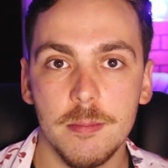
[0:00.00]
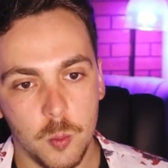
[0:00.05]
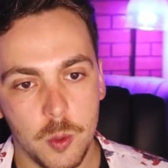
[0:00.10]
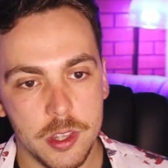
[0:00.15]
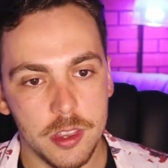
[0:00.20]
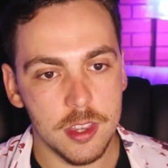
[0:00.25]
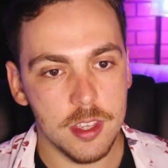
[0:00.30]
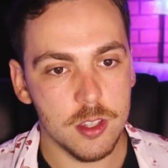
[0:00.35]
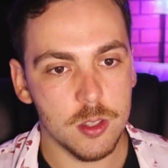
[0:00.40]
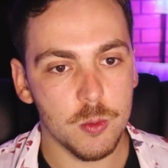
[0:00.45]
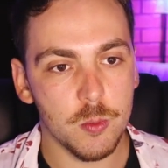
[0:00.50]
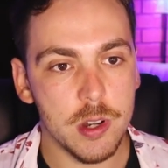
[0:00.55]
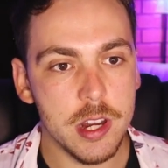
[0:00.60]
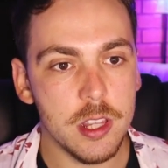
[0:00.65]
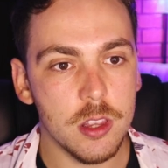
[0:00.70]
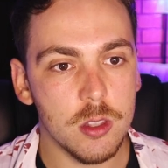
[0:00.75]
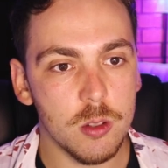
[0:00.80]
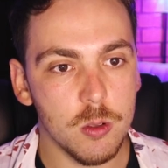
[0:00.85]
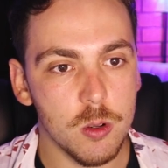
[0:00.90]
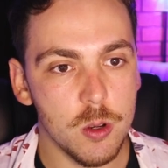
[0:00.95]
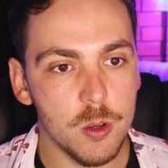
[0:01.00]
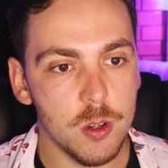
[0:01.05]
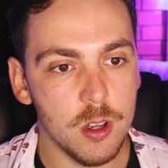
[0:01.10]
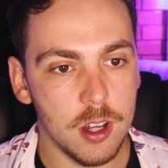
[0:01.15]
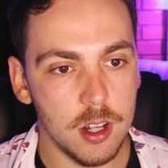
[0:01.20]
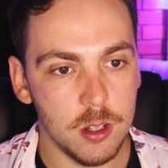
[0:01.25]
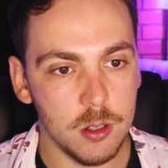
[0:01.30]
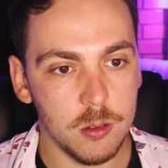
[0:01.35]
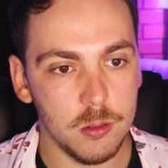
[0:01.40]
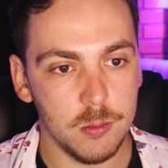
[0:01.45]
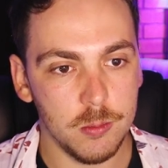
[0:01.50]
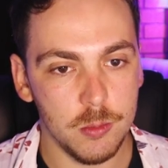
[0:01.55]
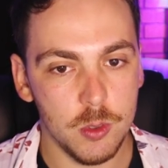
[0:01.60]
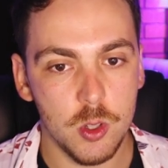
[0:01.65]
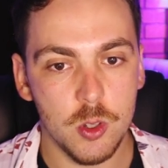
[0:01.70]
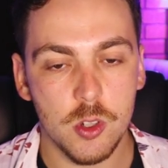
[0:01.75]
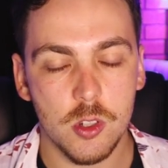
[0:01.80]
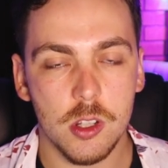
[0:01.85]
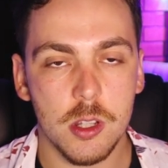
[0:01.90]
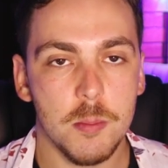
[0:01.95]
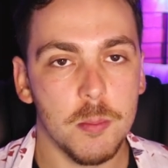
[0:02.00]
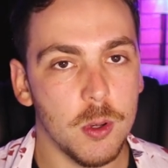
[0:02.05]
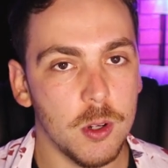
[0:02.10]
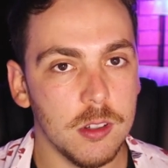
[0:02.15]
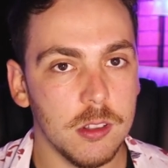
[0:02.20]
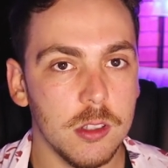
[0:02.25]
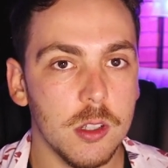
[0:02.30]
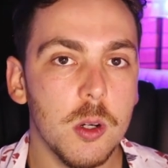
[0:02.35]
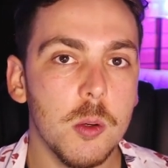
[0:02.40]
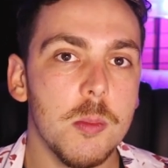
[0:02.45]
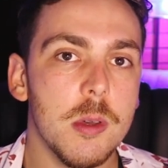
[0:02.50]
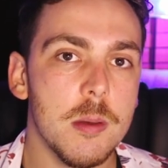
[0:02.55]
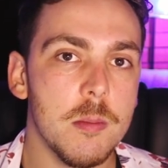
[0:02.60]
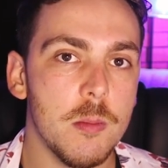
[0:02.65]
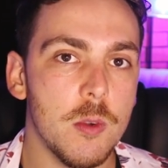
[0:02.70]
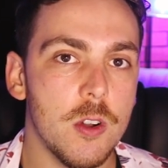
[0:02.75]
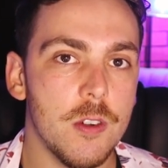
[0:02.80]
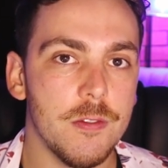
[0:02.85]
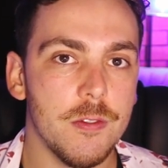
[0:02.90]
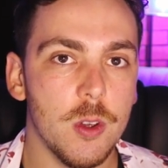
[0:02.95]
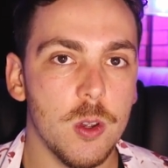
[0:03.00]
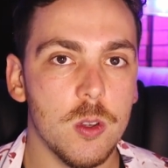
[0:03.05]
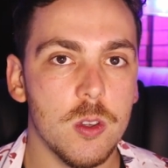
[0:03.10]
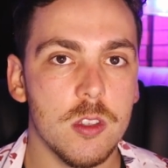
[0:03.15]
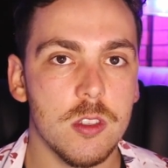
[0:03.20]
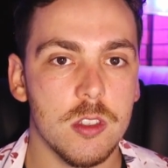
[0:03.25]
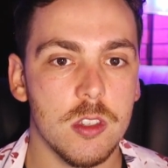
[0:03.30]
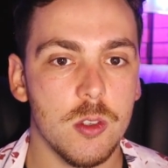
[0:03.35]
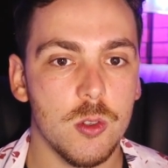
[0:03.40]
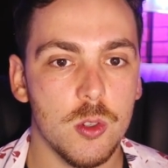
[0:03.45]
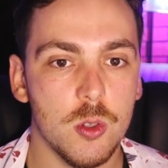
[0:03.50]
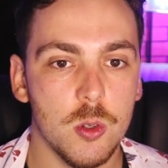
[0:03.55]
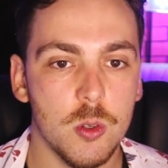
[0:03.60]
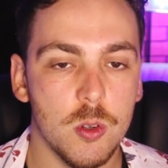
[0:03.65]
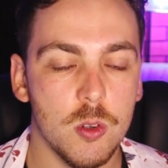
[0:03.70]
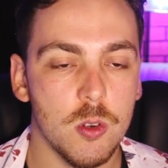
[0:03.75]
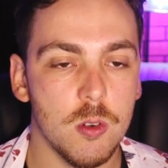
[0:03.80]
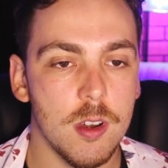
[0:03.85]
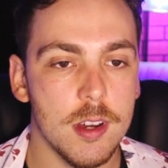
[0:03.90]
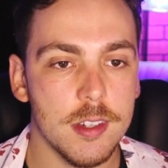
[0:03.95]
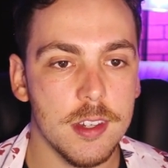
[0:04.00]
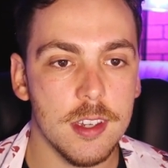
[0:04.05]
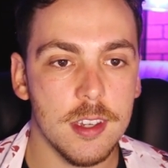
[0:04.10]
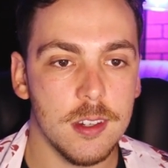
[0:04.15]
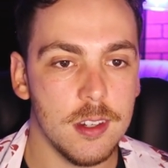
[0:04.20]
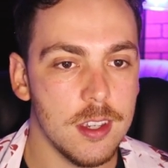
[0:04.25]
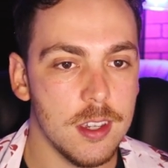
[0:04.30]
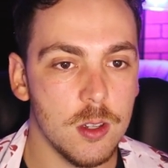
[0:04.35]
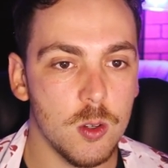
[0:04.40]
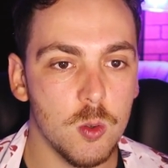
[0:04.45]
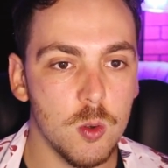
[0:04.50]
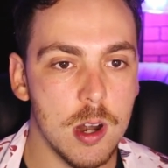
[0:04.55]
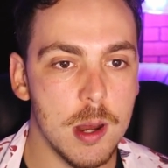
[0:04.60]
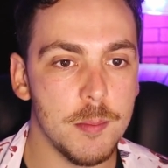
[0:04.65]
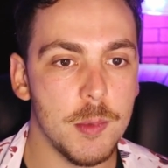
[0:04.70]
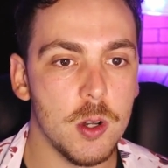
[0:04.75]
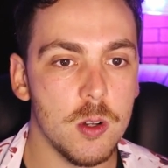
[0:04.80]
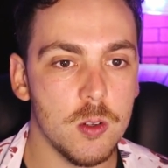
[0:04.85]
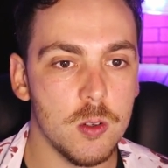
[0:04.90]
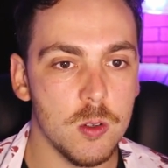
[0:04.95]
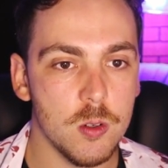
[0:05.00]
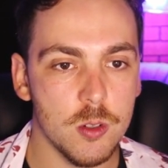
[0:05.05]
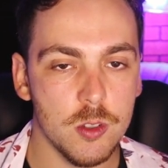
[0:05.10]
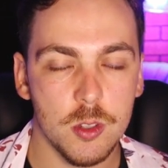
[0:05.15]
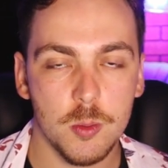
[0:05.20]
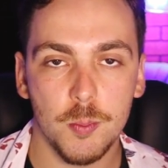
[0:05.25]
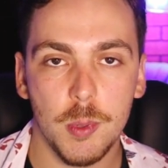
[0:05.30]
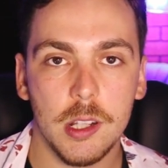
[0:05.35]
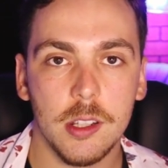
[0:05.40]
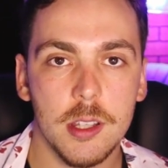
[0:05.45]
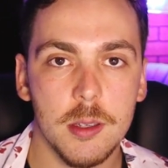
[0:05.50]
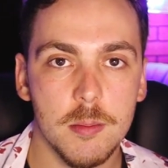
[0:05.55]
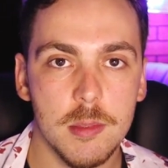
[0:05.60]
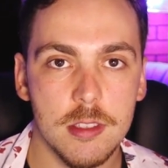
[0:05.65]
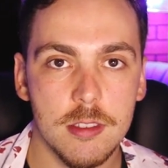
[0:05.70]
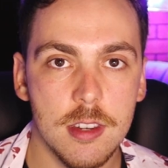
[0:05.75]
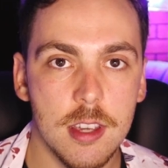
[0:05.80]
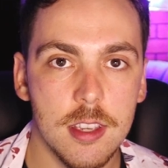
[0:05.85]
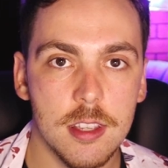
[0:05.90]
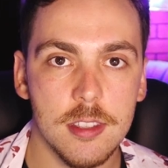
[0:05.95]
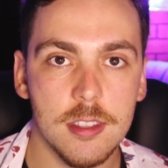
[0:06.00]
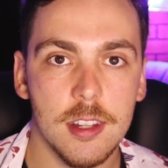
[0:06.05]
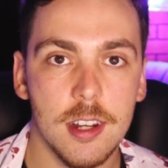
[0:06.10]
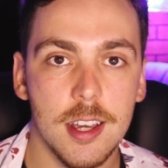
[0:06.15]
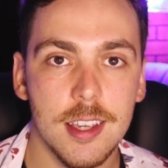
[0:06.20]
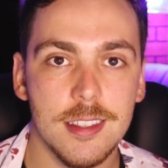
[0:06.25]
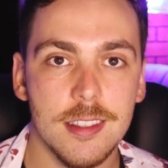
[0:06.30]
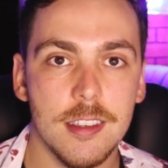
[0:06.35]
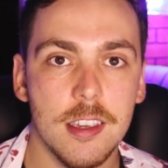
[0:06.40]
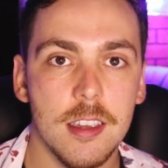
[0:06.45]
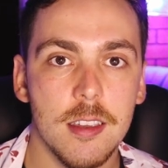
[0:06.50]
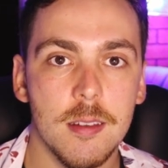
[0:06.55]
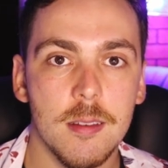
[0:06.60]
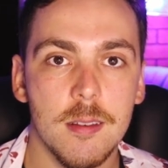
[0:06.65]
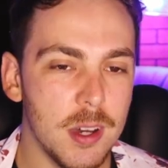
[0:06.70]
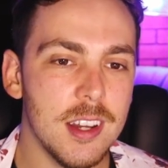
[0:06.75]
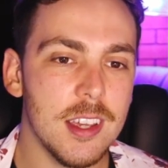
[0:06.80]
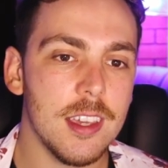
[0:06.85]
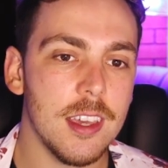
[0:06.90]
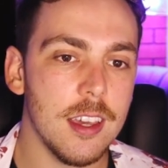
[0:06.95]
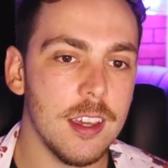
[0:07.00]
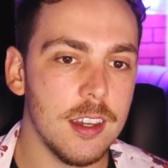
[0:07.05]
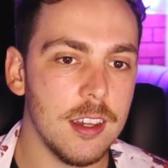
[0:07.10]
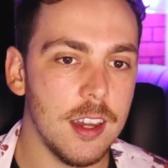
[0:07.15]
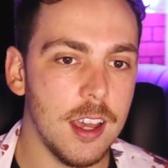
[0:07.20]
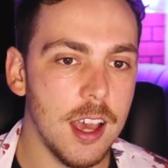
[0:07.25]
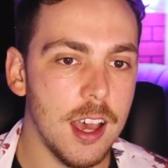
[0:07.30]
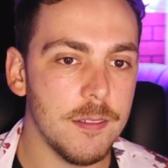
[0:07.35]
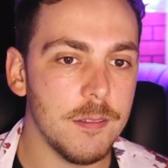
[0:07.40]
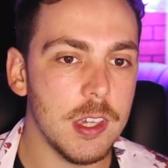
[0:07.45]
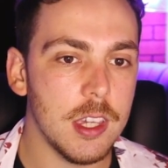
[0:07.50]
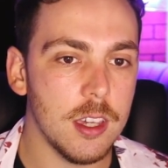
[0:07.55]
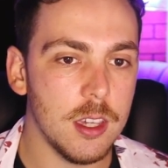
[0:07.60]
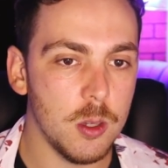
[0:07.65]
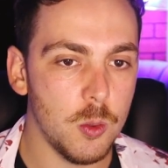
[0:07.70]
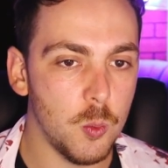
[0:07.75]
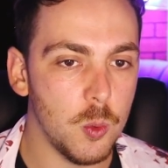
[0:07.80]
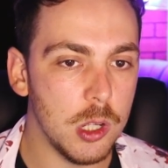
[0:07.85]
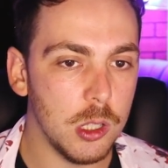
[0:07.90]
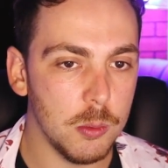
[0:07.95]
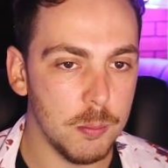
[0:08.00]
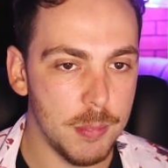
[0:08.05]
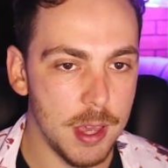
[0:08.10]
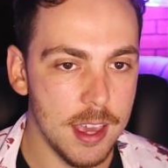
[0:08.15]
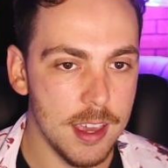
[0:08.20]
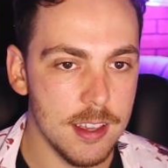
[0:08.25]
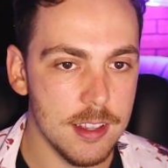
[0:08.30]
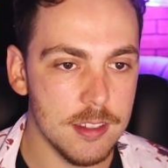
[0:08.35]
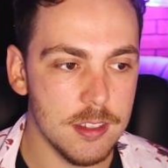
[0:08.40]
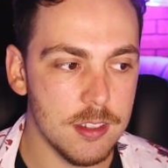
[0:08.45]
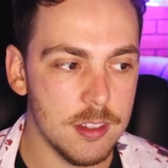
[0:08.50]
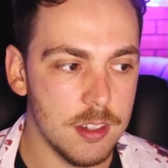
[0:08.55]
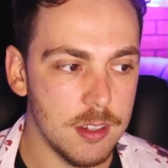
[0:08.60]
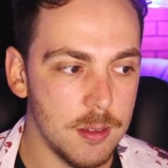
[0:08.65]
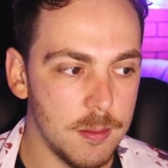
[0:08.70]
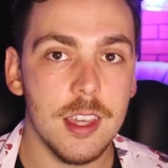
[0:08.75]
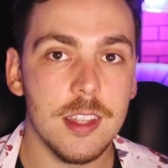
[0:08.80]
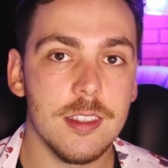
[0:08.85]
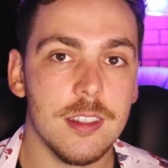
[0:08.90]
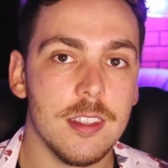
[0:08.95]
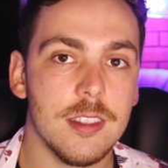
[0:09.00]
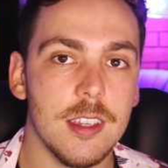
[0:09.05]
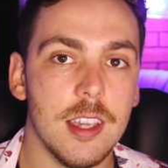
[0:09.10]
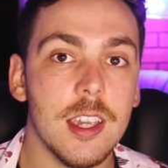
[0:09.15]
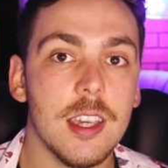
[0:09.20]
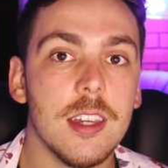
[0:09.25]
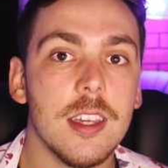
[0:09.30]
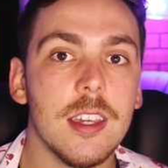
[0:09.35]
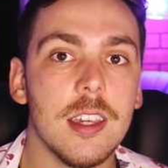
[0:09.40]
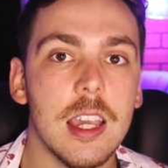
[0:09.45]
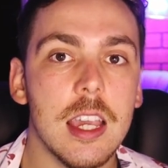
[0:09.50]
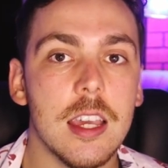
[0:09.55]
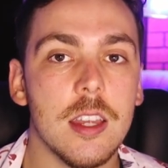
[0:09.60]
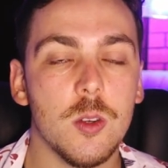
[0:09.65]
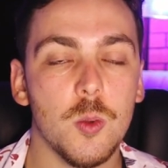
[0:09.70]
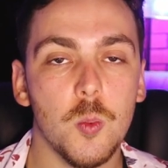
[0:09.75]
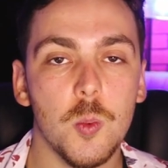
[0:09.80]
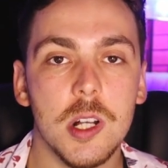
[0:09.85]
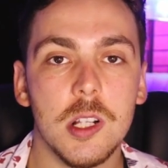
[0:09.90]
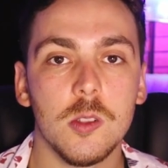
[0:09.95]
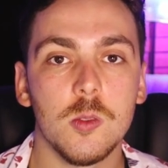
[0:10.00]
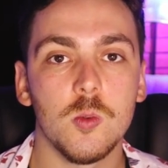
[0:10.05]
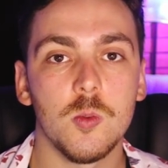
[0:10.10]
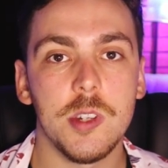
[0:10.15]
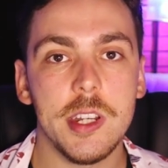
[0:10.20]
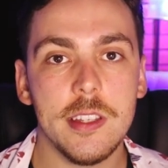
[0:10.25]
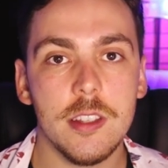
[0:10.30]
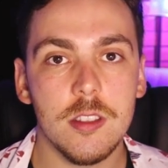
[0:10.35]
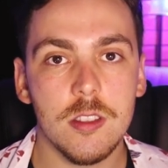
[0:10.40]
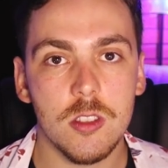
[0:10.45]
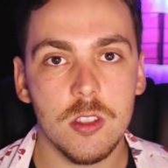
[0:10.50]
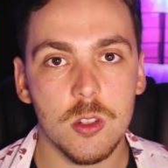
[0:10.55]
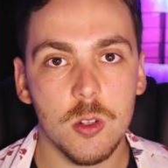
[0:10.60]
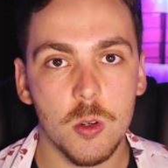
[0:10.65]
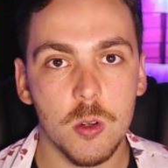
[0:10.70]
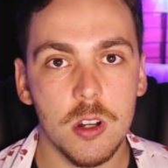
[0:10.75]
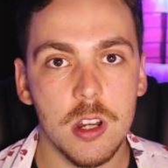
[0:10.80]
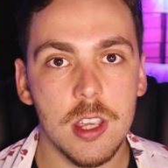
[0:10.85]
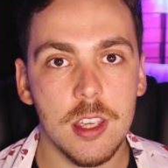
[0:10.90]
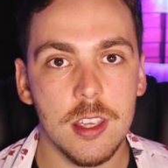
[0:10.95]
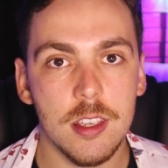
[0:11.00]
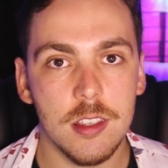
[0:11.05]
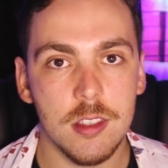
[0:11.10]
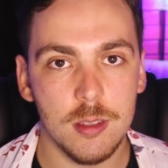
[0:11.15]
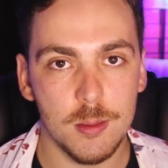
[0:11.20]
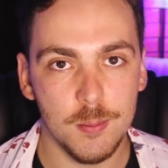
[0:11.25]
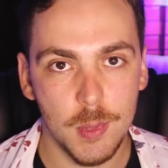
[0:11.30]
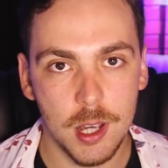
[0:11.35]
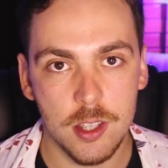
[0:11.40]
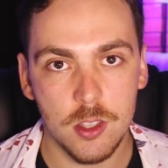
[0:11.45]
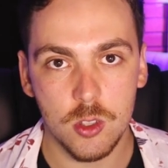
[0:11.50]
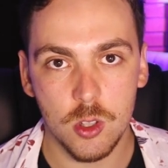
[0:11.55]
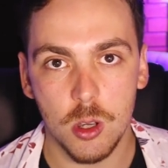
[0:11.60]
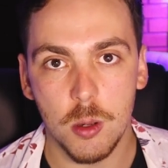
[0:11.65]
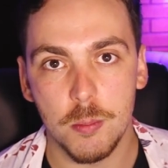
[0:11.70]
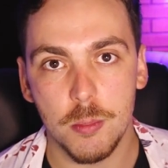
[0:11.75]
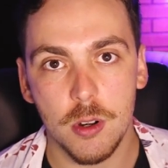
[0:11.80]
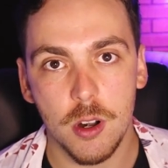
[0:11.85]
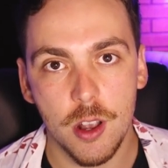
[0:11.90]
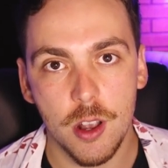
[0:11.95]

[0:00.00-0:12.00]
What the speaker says: With this read through, I'll usually put a little bit more focus into correcting any grammar or spelling mistakes that I see. But again, having a well-paced, entertaining, and well-written story is my top